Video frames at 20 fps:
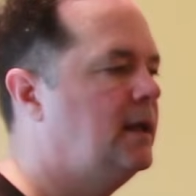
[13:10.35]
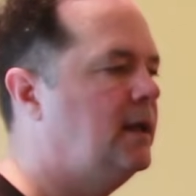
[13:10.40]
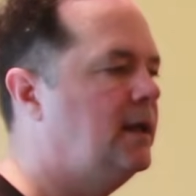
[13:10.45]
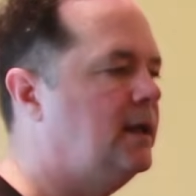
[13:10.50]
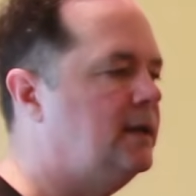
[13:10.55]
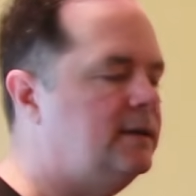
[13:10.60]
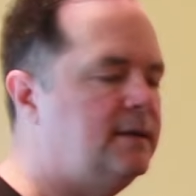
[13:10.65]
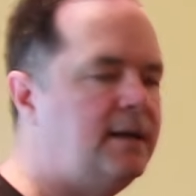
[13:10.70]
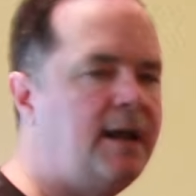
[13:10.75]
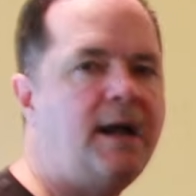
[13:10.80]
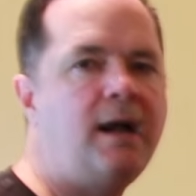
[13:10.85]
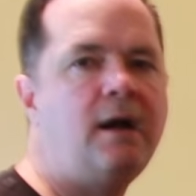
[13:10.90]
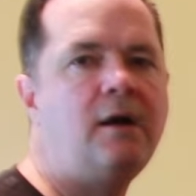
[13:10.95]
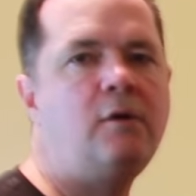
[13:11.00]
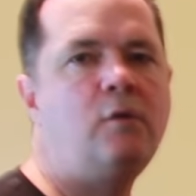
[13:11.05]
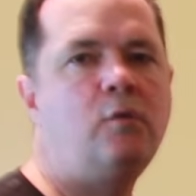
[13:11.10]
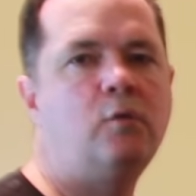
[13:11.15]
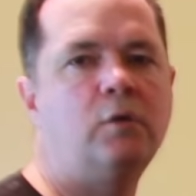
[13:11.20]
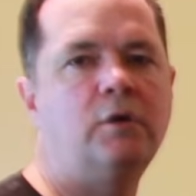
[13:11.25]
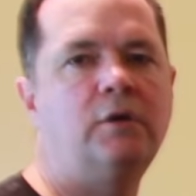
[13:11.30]
And
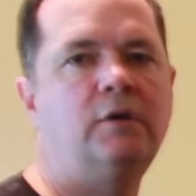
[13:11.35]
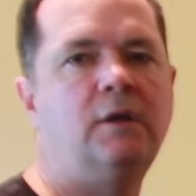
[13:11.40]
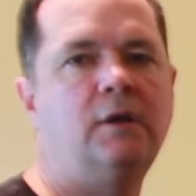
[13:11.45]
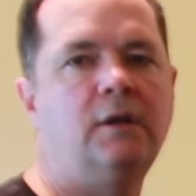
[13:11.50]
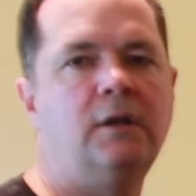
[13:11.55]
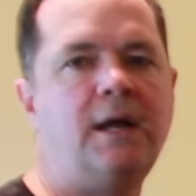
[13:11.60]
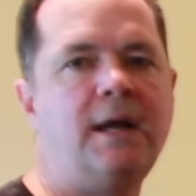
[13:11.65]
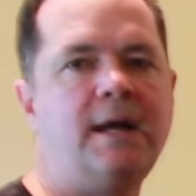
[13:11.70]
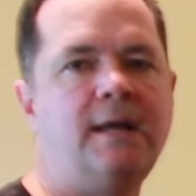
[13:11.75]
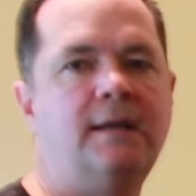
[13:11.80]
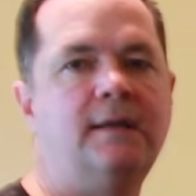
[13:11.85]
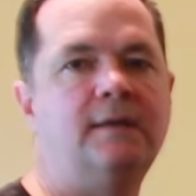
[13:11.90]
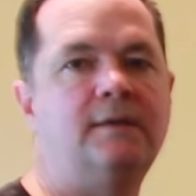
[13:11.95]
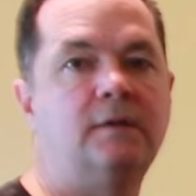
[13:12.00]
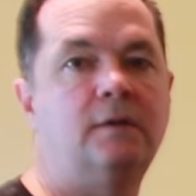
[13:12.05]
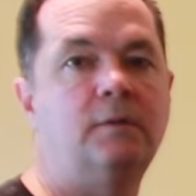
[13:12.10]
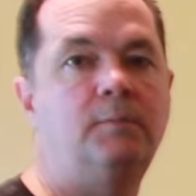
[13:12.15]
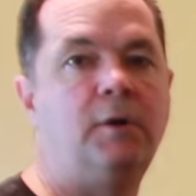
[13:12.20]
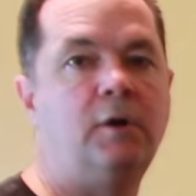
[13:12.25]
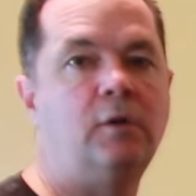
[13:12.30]
now we're going to align it
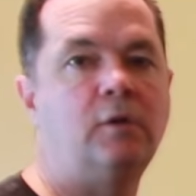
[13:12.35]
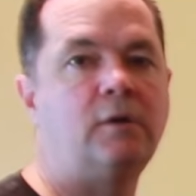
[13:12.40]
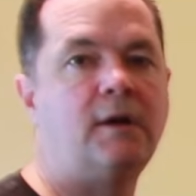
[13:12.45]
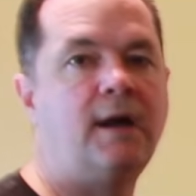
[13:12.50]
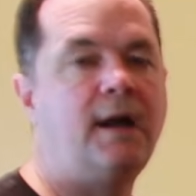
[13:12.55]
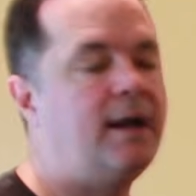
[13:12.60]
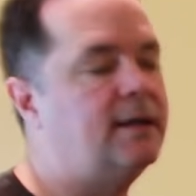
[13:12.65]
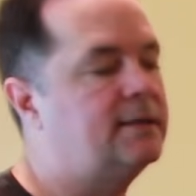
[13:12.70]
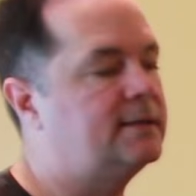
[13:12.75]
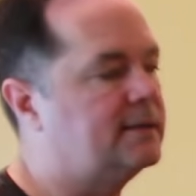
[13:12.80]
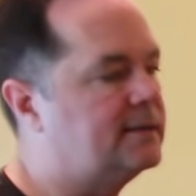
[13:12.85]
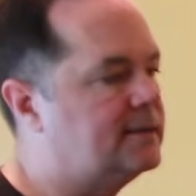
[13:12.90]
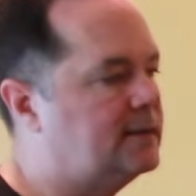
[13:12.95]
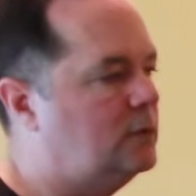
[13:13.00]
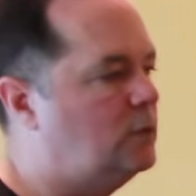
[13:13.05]
to the polar axis.